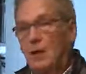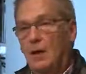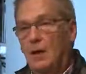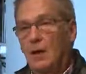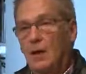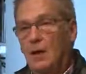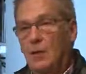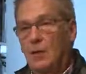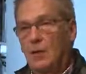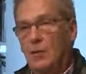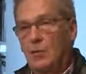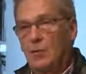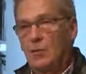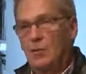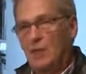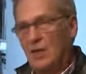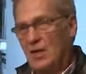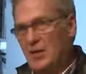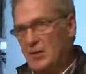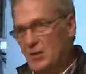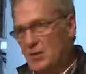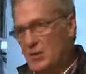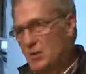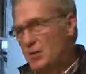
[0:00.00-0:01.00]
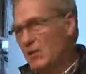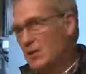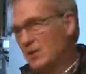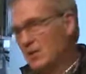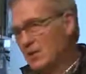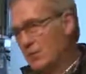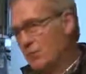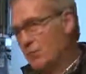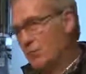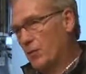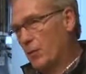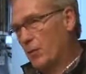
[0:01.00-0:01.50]
uh, which actually
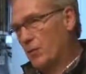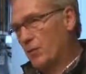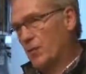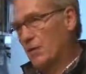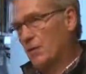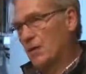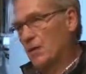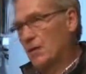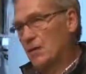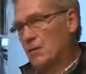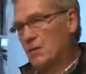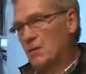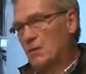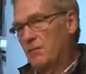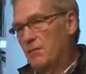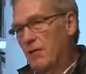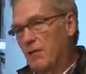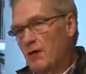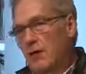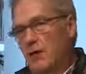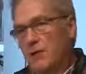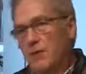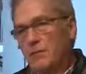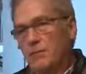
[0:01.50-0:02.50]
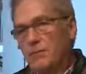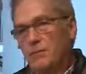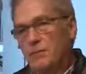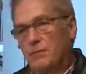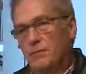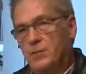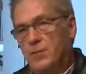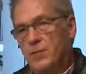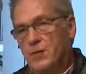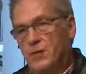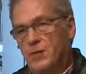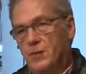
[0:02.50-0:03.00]
means that probably thirty-five,
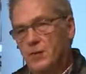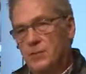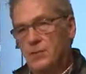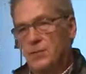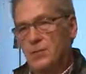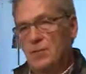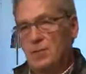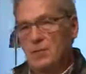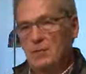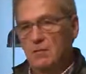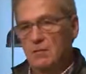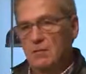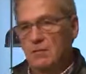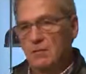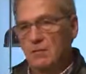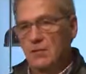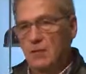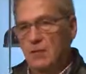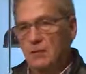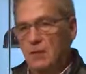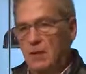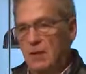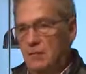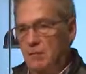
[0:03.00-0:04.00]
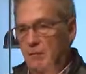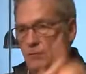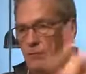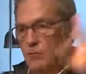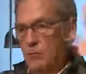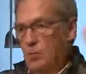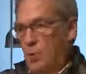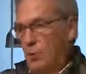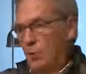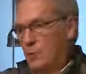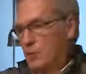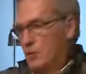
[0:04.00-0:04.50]
thirty percent of people have
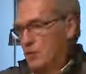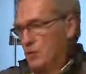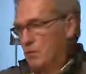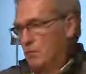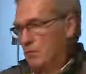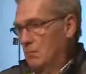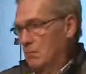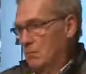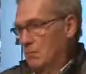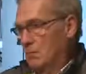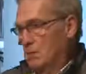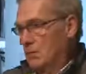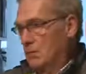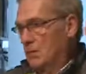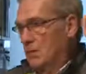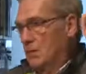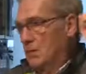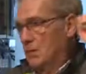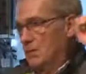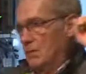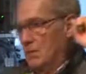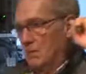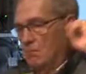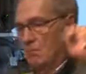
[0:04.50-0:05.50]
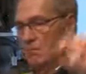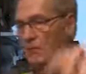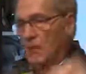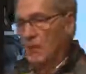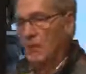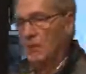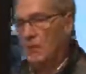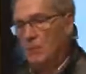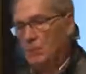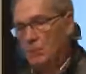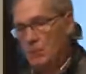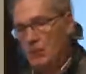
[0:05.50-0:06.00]
jobs and careers and
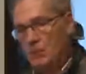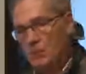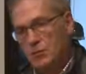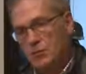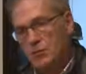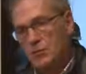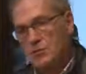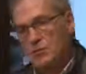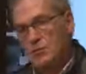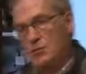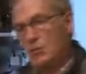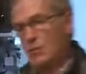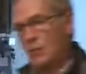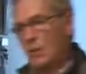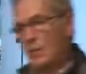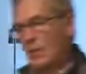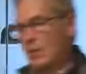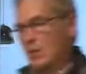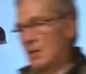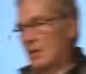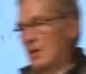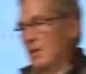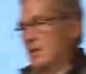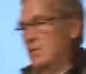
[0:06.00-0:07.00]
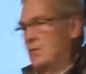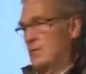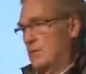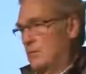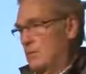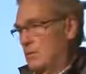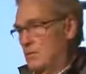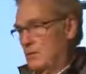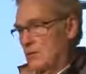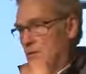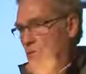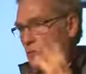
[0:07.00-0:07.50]
pensions and credit cards. So
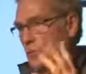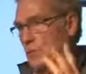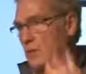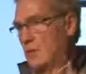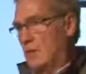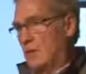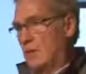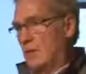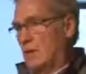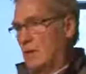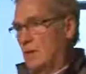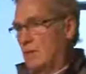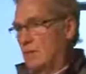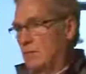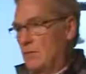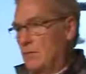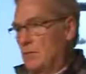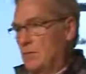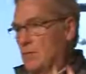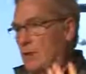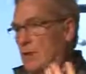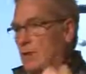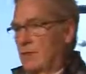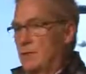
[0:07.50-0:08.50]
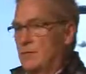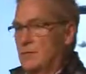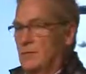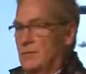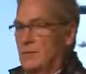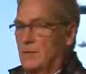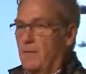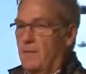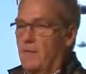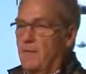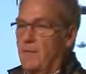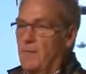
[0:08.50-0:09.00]
there's this weird kind of imbalance.
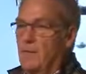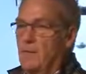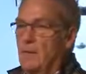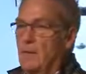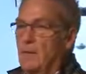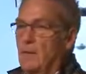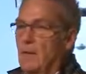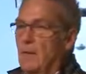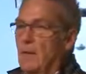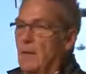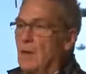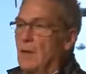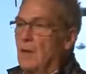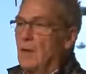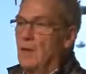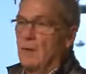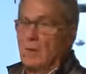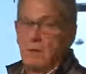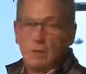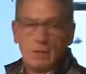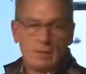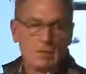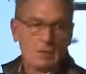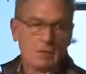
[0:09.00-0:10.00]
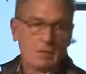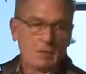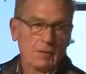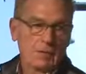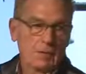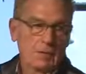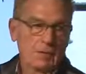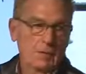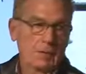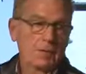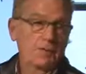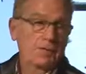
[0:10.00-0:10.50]
Five years.
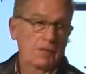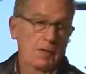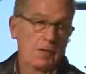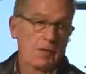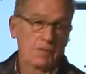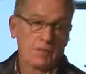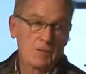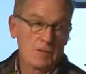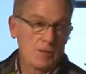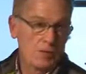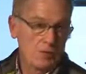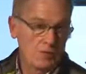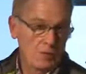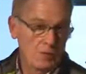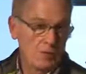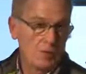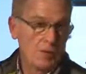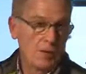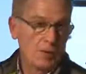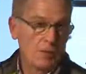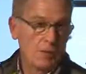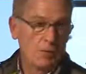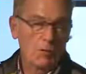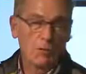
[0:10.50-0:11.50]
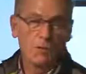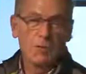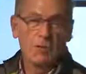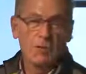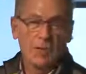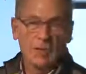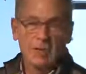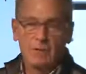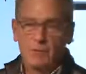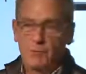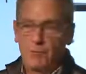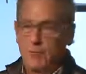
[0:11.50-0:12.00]
In five years from there. Well, we're
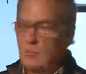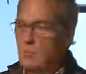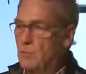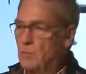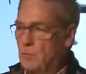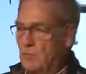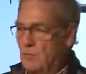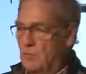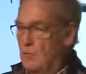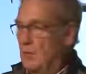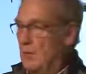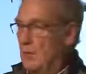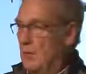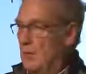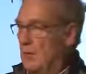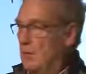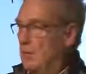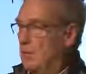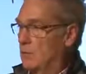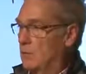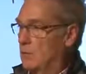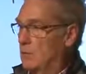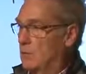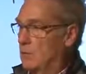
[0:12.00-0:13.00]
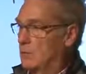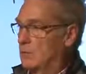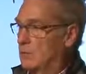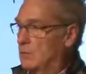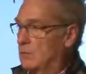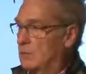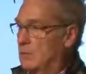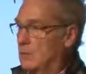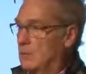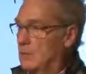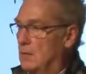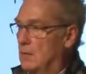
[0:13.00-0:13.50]
like pretty much there now, yeah.
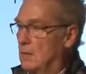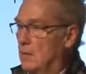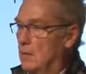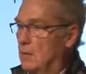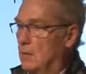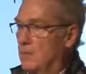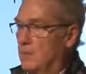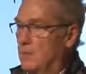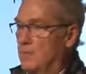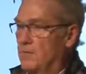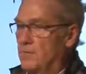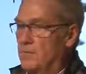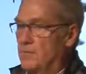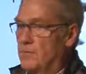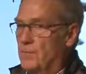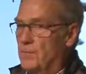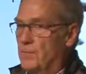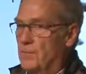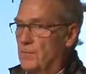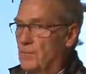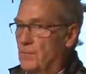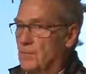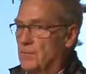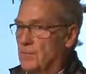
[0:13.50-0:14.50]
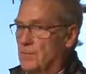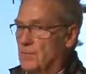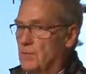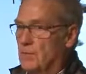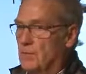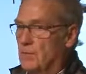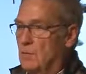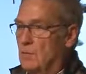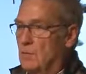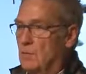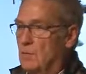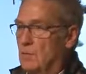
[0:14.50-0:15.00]
Um, and
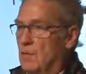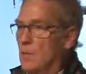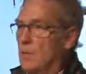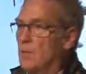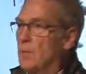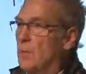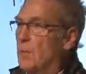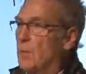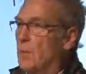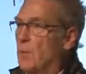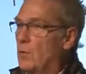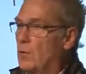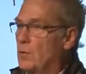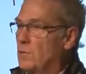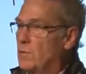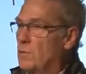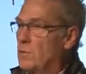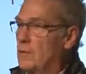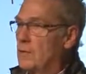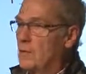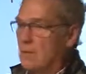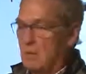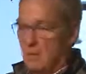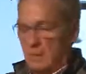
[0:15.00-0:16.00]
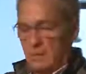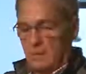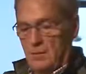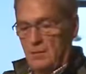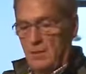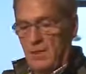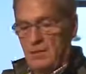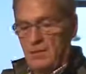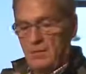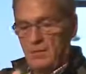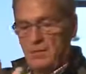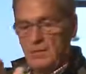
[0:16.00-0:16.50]
so the point being
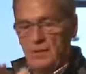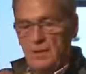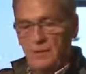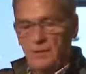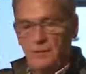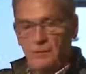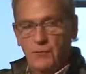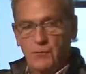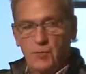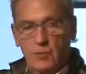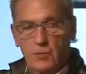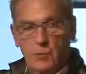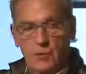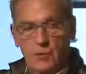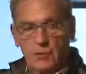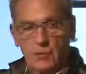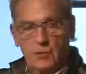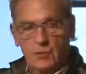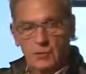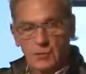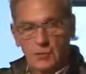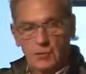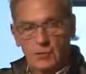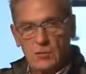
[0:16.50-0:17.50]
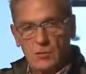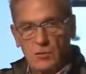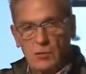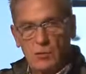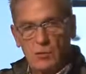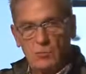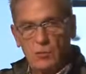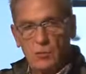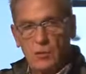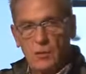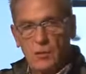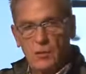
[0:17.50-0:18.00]
that that's the informal economy
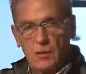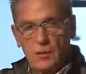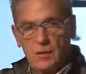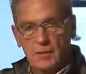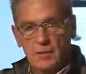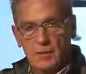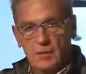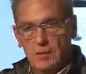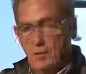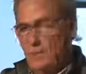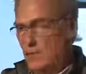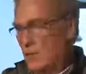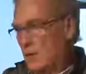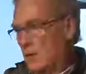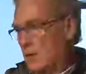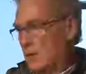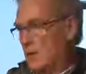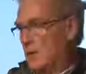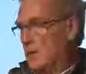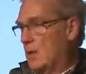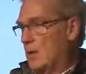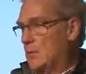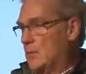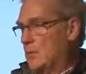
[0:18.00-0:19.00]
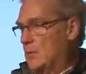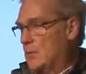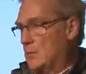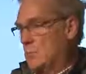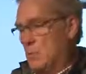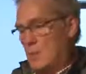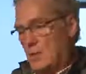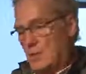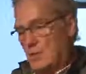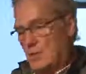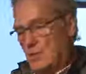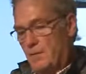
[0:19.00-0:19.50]
called work that we recognize as
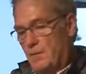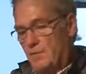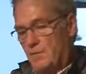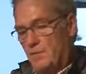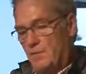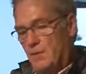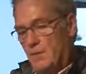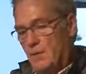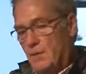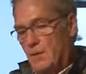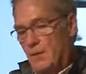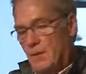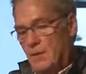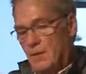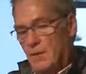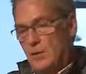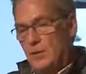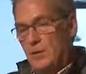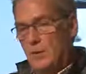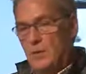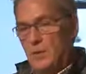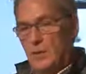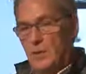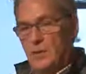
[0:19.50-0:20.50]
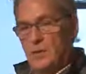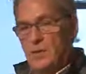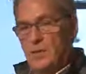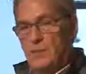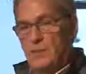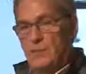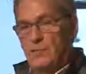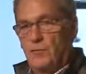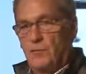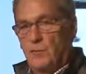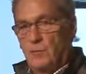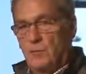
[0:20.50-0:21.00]
work. Then you have the
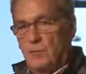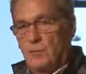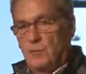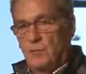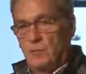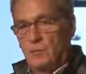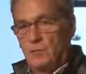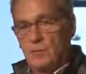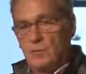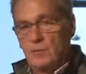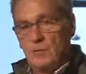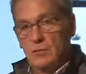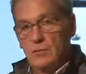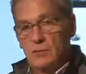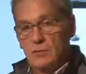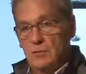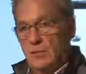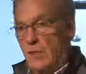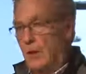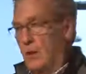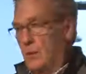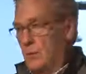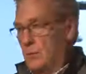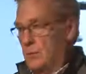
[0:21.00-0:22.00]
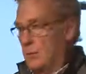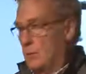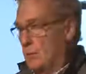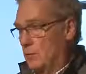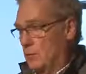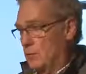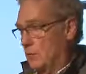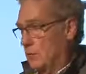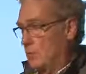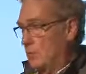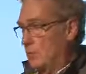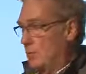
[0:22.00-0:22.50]
informal economy called the
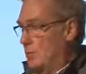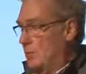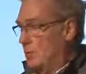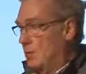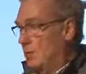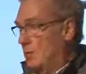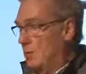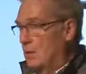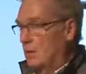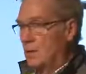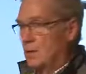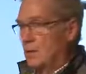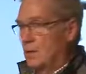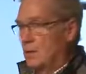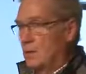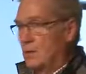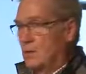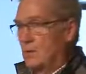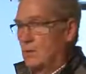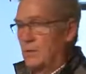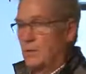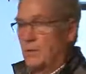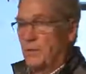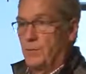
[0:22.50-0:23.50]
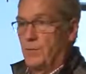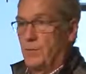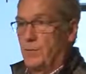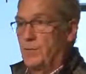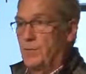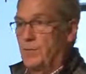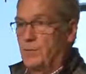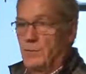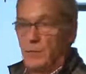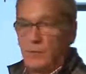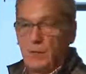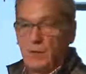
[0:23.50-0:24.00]
household economy, the whole
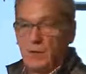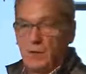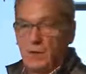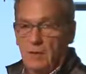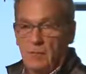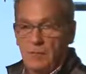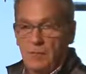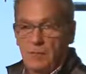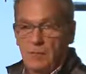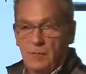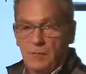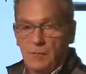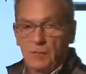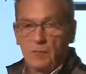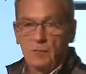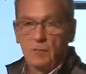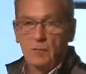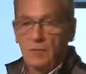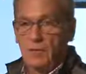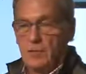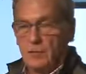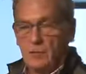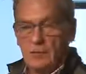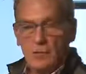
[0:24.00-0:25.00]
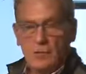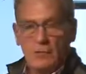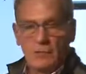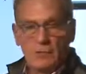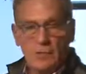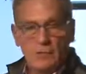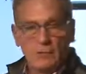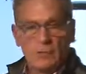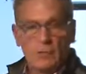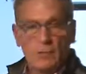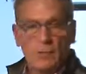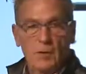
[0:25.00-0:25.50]
thing of looking after children or our
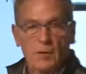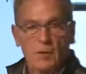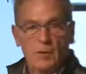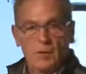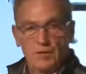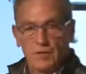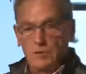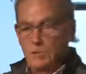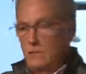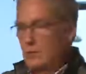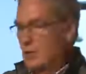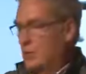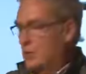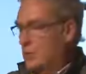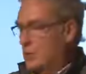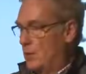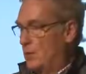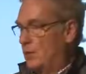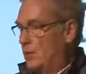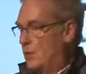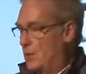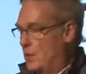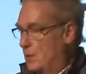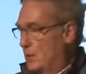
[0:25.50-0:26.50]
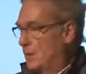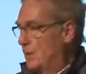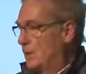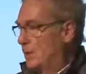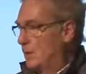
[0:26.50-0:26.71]
loved ones and each other,